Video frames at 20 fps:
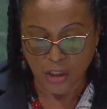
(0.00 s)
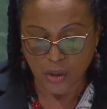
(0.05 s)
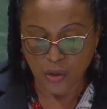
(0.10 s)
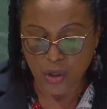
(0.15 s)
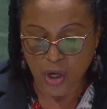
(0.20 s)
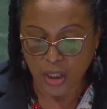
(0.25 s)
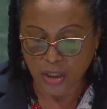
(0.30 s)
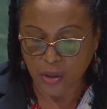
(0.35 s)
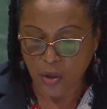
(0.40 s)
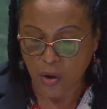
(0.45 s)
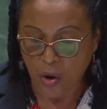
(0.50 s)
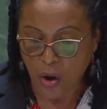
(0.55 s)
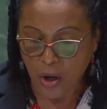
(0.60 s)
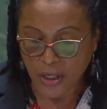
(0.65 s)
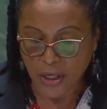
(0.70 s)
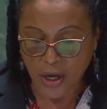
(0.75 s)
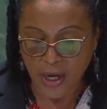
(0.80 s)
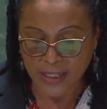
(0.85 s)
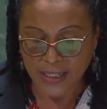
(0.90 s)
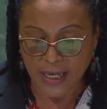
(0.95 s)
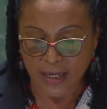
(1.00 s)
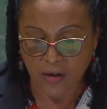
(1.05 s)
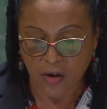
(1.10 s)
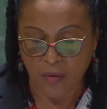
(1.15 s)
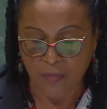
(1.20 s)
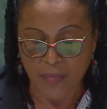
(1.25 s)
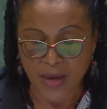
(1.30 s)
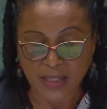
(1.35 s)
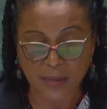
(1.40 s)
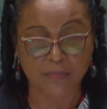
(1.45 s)
do not honor their
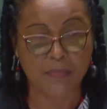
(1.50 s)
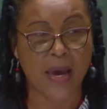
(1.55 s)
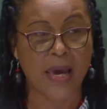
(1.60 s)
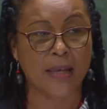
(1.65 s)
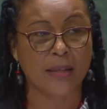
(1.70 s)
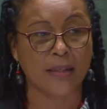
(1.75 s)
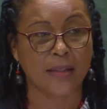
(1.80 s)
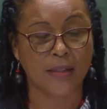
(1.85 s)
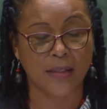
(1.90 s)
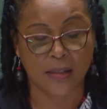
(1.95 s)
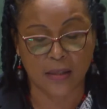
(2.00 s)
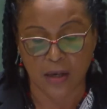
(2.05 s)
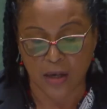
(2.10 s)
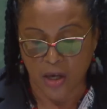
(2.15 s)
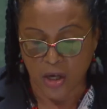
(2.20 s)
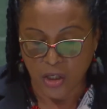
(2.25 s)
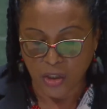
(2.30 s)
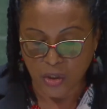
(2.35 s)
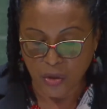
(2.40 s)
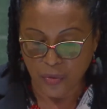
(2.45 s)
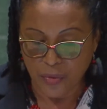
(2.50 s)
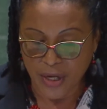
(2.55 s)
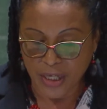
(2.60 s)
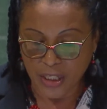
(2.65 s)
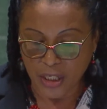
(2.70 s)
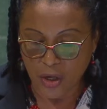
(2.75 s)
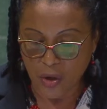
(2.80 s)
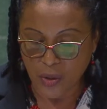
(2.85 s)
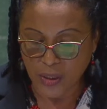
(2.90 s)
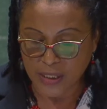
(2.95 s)
commitments to
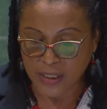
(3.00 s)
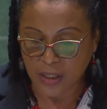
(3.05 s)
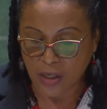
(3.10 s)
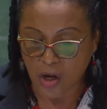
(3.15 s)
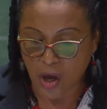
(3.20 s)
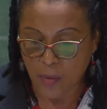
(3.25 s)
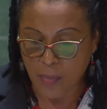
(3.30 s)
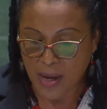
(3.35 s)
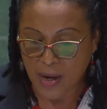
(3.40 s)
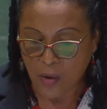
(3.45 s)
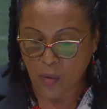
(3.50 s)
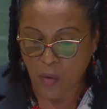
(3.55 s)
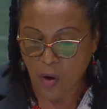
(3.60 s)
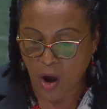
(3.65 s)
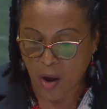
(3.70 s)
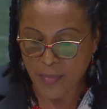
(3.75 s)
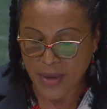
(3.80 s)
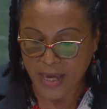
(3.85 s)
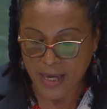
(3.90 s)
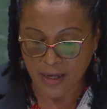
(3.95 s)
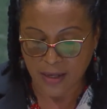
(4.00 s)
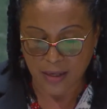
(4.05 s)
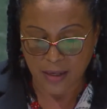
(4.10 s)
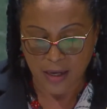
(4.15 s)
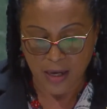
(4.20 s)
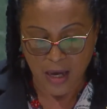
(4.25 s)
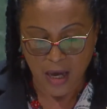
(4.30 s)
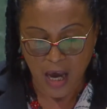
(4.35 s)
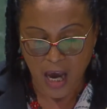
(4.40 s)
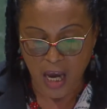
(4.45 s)
reduce global warming
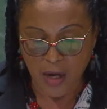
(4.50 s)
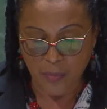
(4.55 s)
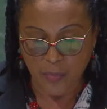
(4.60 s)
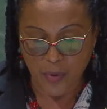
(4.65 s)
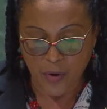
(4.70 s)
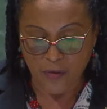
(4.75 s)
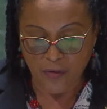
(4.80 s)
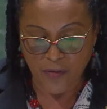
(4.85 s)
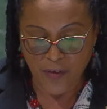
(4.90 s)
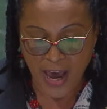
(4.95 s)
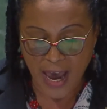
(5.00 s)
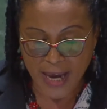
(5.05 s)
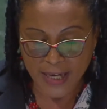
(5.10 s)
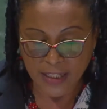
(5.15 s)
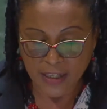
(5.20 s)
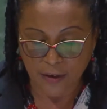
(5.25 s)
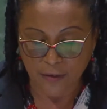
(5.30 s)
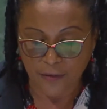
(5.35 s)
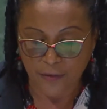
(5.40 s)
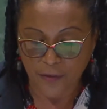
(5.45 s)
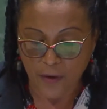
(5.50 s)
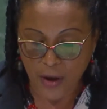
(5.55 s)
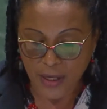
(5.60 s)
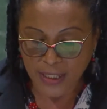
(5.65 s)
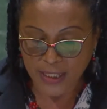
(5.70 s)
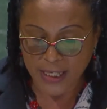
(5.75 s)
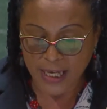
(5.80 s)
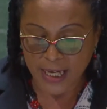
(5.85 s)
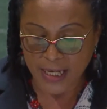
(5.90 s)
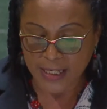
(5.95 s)
and provide the
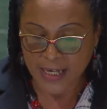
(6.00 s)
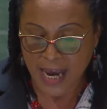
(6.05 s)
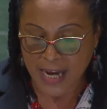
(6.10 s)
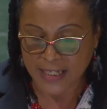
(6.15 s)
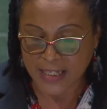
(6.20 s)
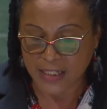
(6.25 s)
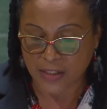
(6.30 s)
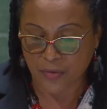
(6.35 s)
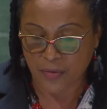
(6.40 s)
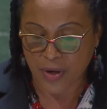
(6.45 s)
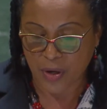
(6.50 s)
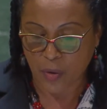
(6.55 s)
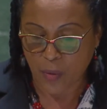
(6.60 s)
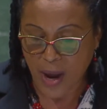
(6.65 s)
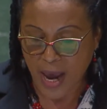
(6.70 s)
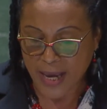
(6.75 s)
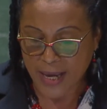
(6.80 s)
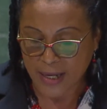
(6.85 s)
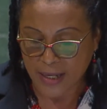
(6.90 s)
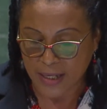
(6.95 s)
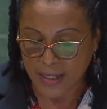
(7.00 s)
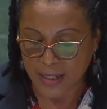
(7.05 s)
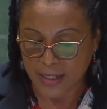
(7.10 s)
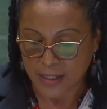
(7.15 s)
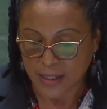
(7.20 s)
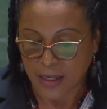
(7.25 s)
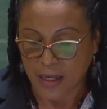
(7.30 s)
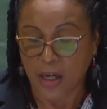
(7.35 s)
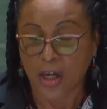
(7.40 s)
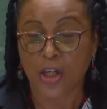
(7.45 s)
funding that is
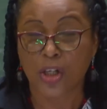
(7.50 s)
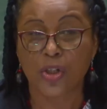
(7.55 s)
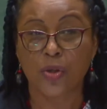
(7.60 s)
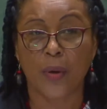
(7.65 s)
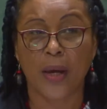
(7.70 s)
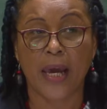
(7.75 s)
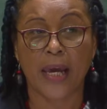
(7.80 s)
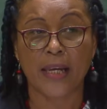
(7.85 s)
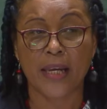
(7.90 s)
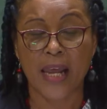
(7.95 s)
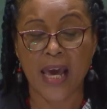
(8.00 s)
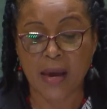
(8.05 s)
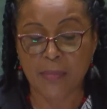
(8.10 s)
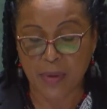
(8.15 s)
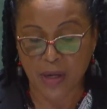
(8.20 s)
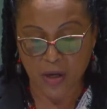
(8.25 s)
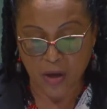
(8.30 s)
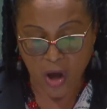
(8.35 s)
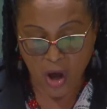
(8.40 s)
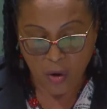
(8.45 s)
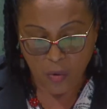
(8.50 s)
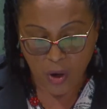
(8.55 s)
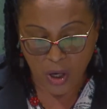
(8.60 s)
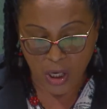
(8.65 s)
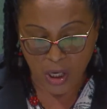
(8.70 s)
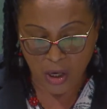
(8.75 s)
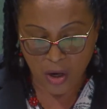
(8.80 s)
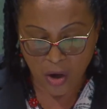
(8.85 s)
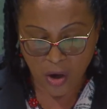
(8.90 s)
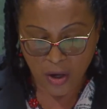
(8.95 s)
required to enable our
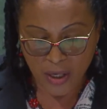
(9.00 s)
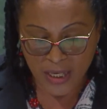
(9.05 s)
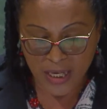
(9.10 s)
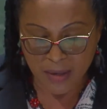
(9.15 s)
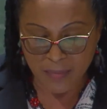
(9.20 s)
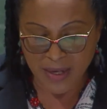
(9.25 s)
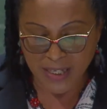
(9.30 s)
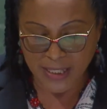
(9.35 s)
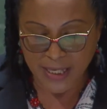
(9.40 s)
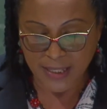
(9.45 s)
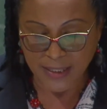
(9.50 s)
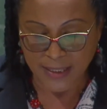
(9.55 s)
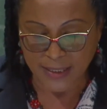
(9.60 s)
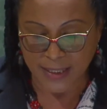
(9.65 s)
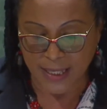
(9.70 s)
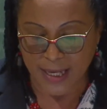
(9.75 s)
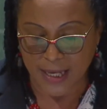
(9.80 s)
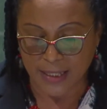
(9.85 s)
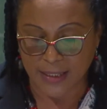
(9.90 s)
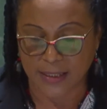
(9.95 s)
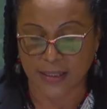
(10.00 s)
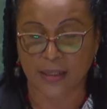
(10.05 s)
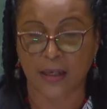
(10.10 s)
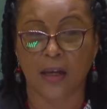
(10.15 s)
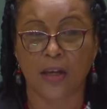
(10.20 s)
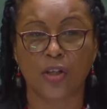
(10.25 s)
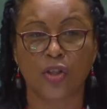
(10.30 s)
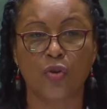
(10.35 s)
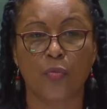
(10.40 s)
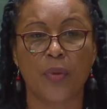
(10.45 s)
low-emitting states
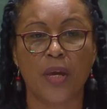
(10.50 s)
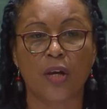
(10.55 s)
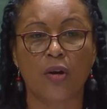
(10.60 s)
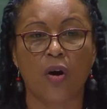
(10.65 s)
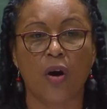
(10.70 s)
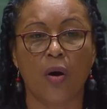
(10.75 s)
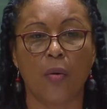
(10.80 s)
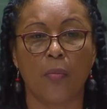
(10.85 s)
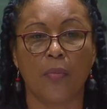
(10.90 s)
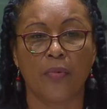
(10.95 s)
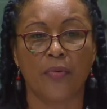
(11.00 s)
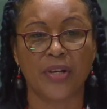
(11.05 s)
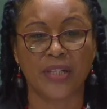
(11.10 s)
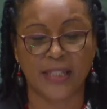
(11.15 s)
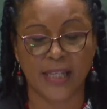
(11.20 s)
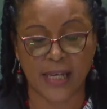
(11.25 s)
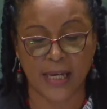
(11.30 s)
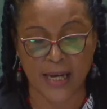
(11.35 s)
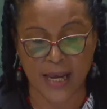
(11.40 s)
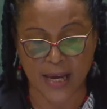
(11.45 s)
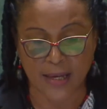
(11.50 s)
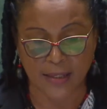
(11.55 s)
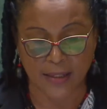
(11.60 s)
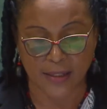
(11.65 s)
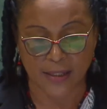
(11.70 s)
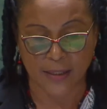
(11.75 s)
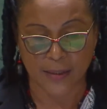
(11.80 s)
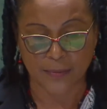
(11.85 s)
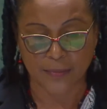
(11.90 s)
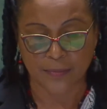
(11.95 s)
to become
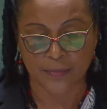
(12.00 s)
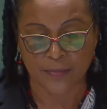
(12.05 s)
resilient.